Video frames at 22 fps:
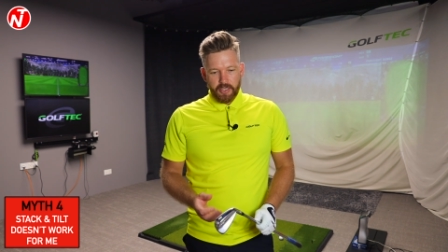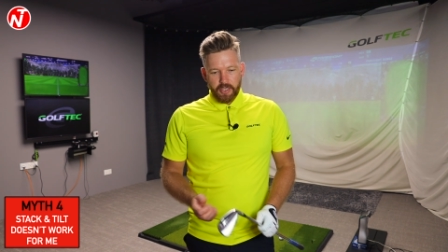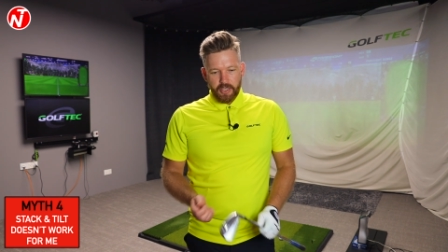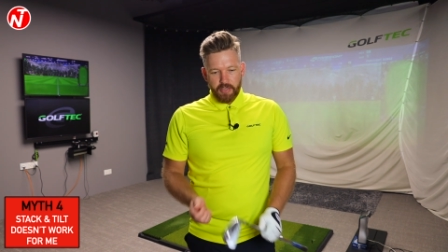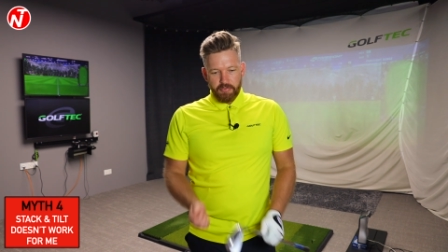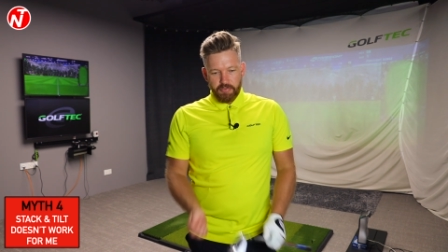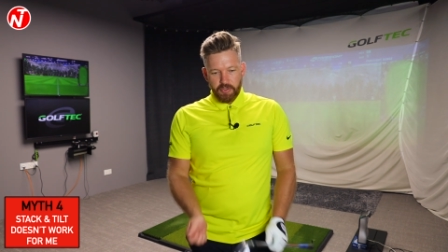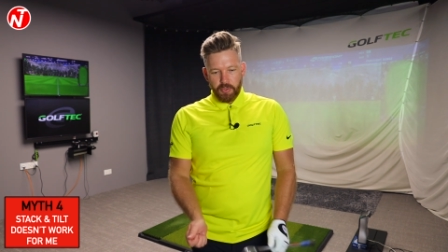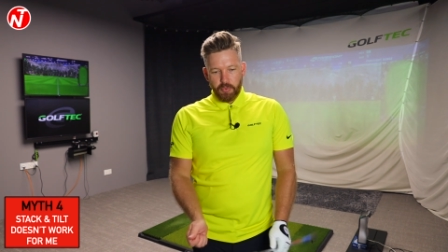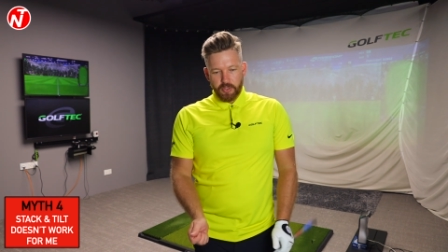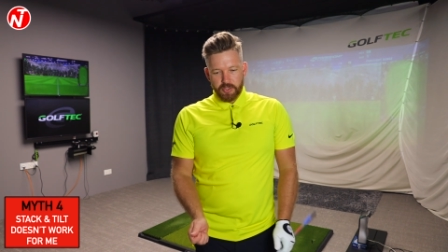
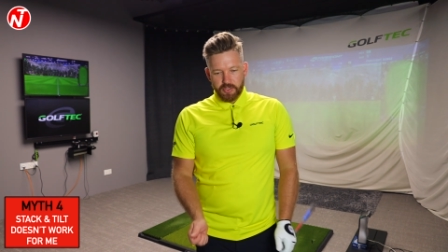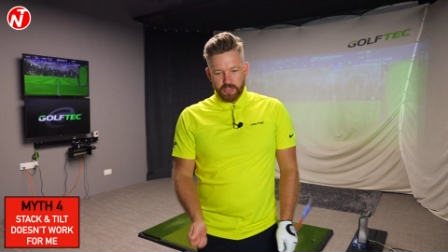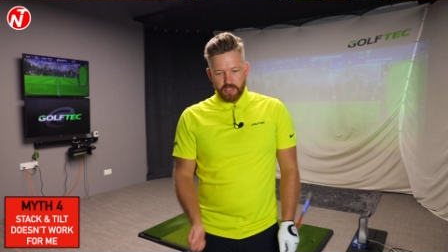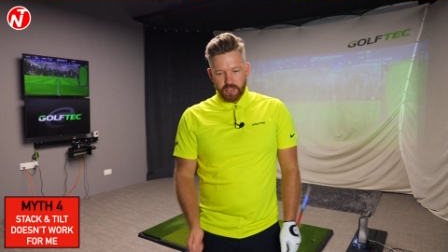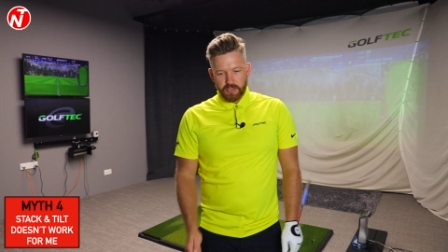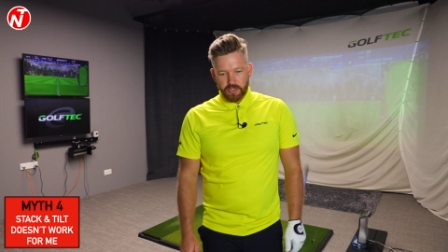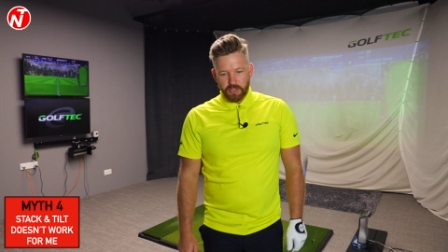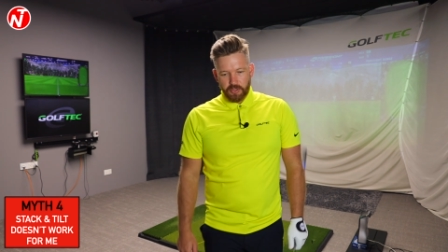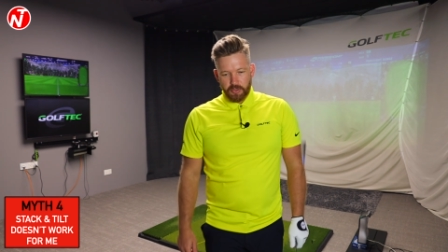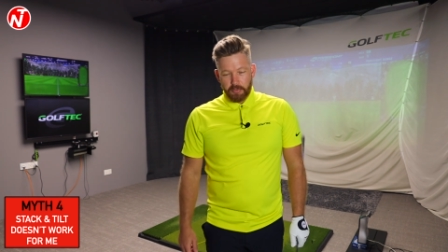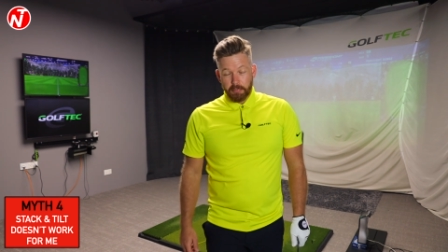if you
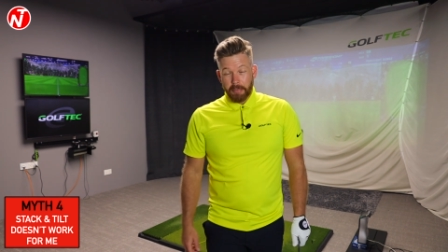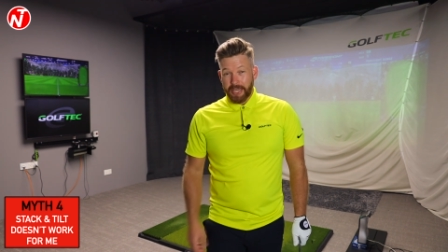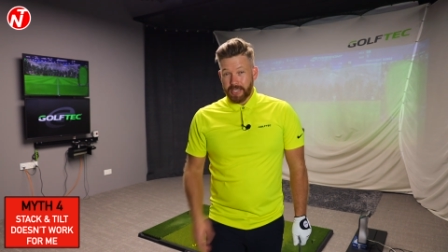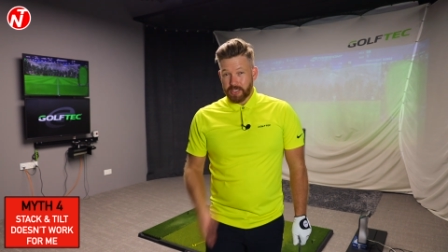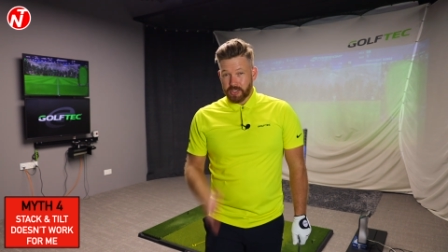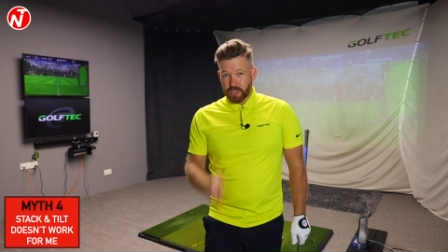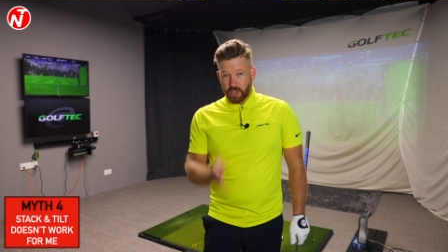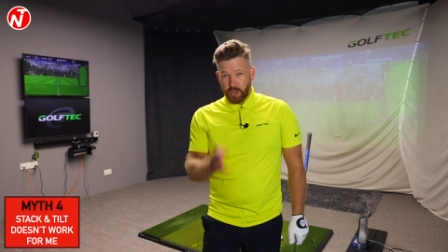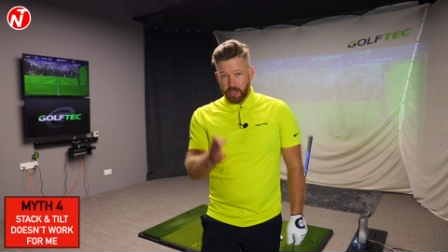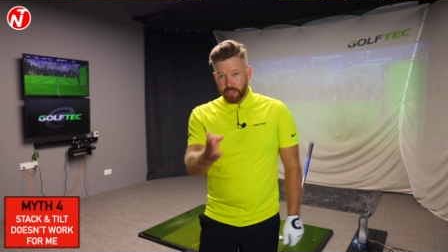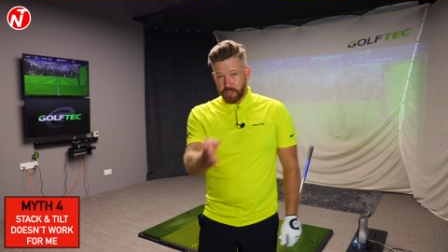wanted to make
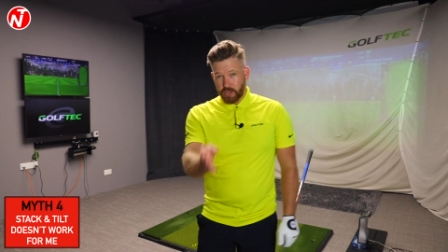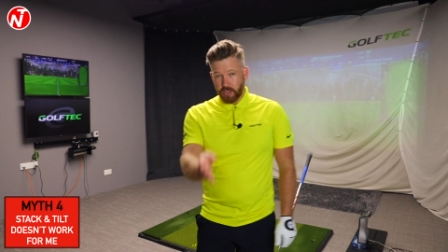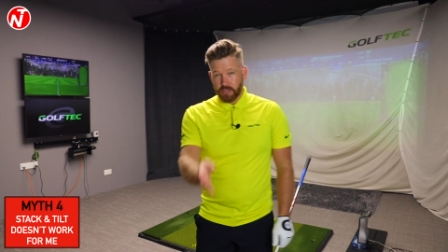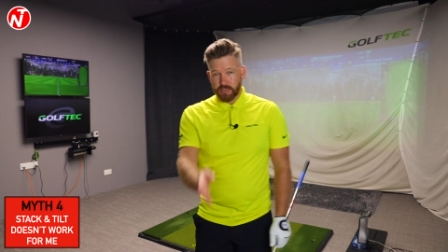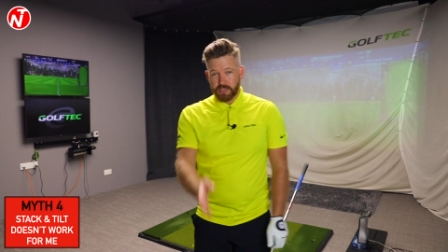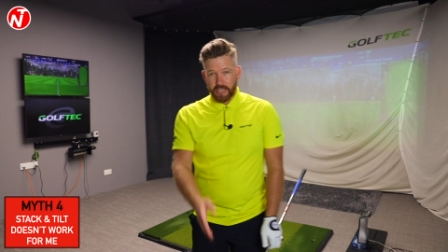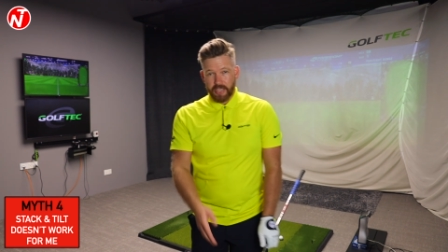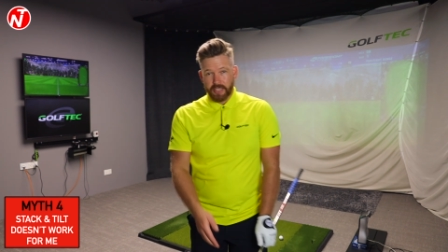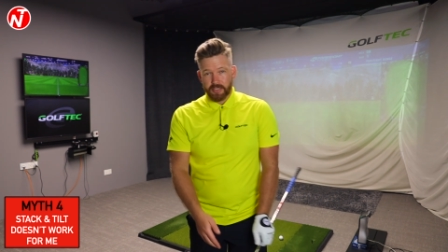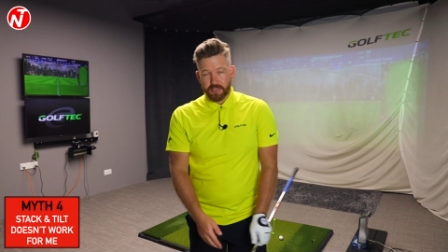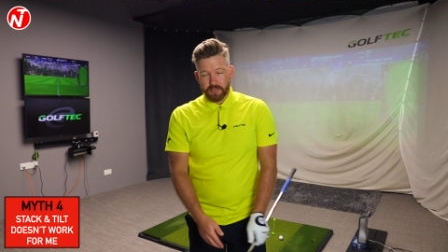solid
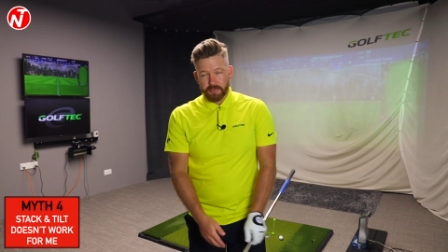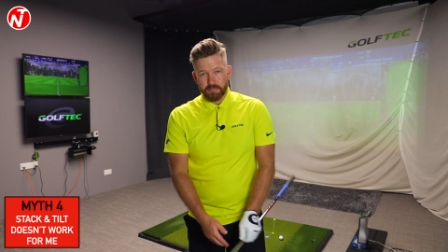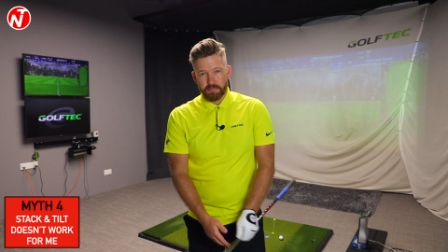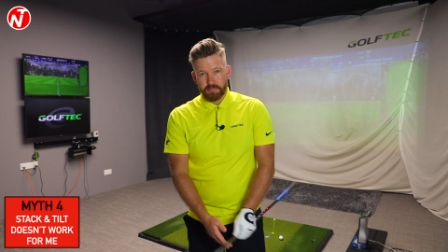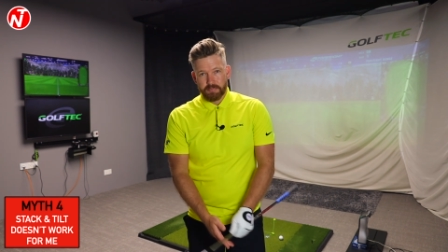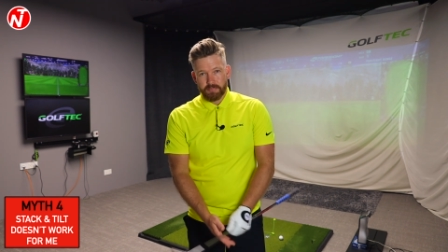contact,